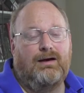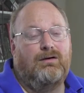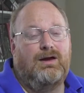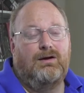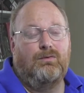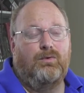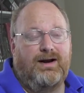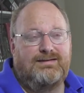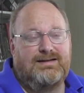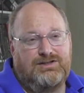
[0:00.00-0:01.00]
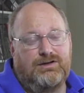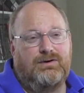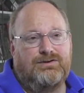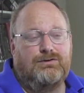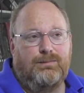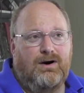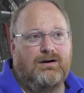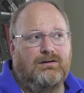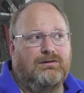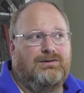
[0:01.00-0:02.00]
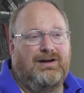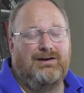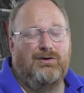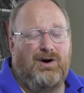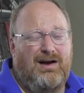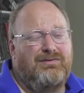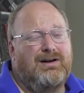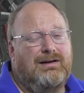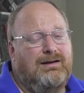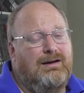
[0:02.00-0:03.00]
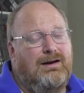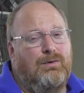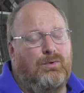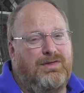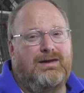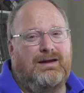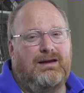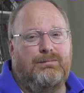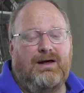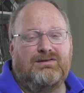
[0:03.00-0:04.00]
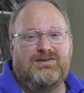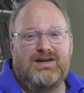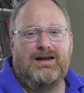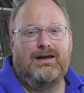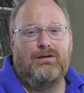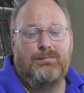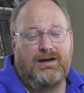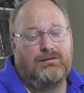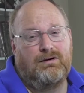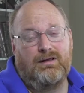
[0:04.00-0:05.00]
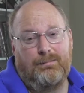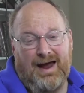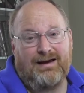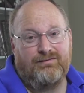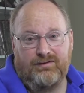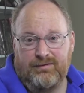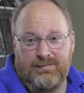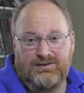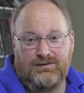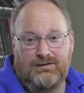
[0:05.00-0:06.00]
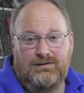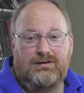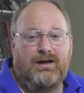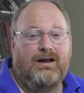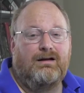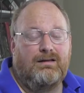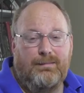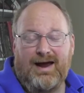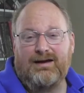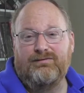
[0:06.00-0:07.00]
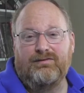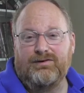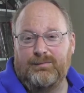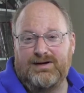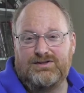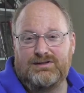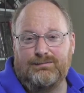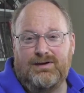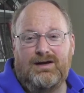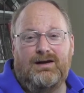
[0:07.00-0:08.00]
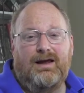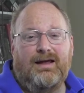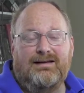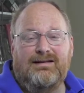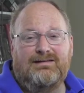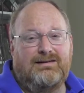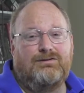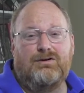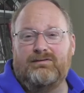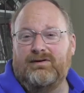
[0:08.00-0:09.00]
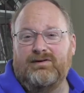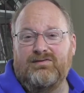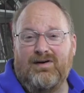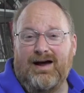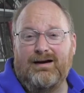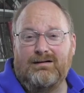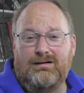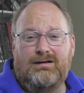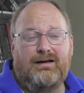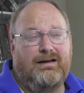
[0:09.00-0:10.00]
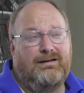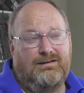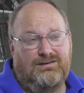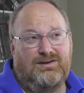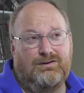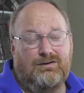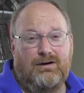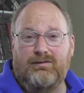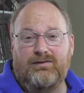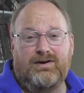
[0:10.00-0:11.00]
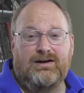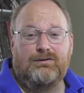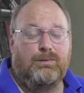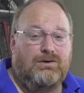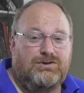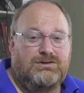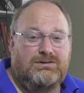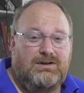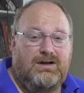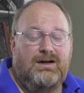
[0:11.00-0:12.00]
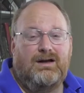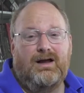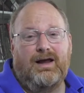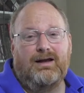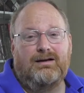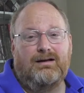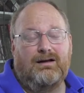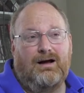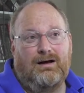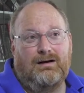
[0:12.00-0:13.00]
Now, when I say generates new particles, and graphically, we're thinking about sticking an emitter on the back of every missile, and on the back of every spaceship, and in the center of every fire, and in the center of every explosion, and